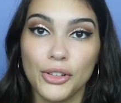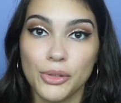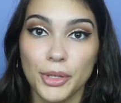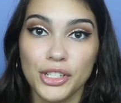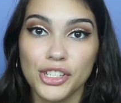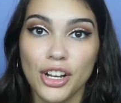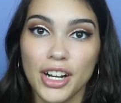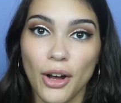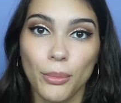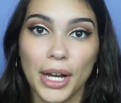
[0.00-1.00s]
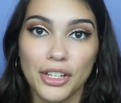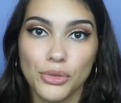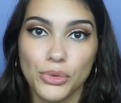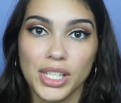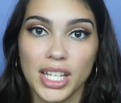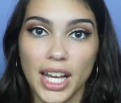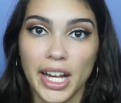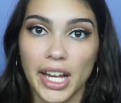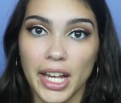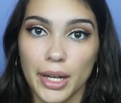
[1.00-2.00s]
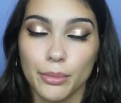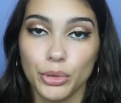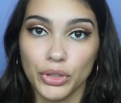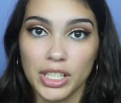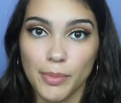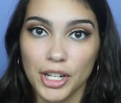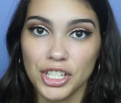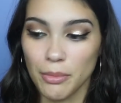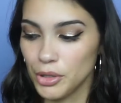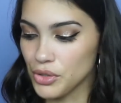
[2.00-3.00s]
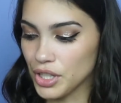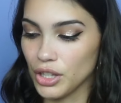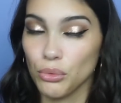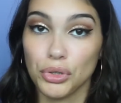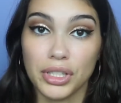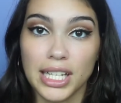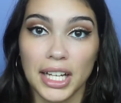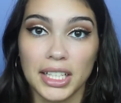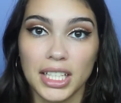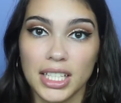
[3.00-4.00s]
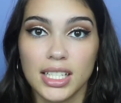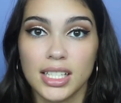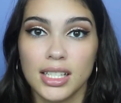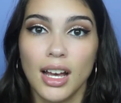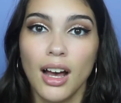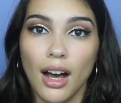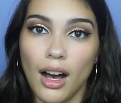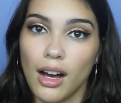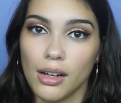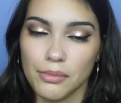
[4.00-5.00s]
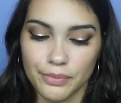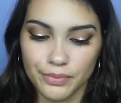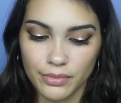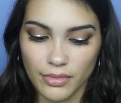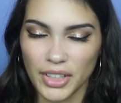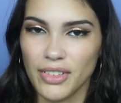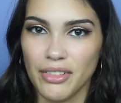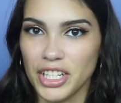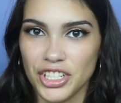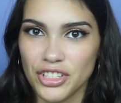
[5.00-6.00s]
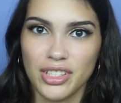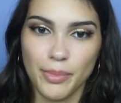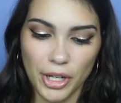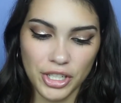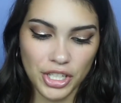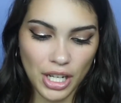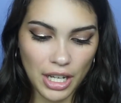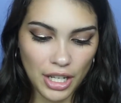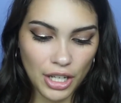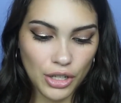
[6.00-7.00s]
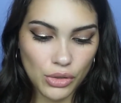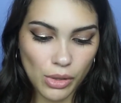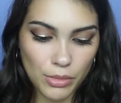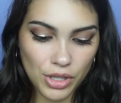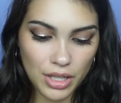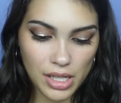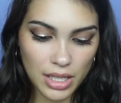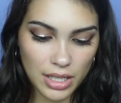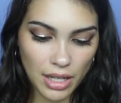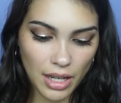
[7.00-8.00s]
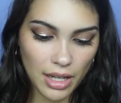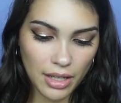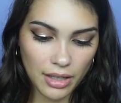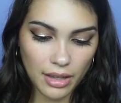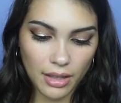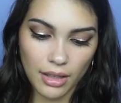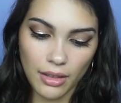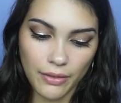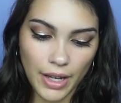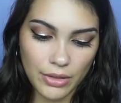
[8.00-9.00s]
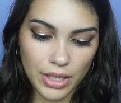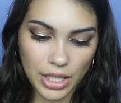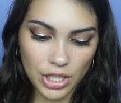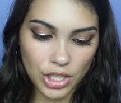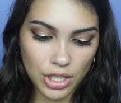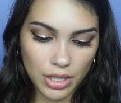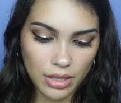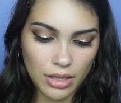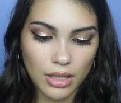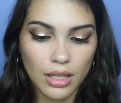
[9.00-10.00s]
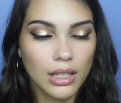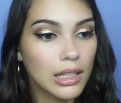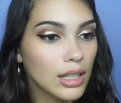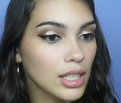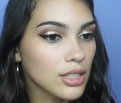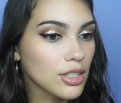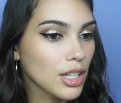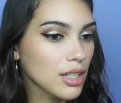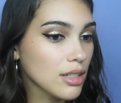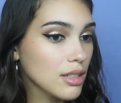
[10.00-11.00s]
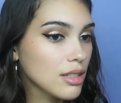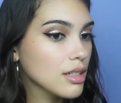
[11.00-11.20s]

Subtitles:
So I'm going to start out by using a beauty sponge. I'm using the Real Techniques like foundation sponge. So I'm just going to take the foundation and just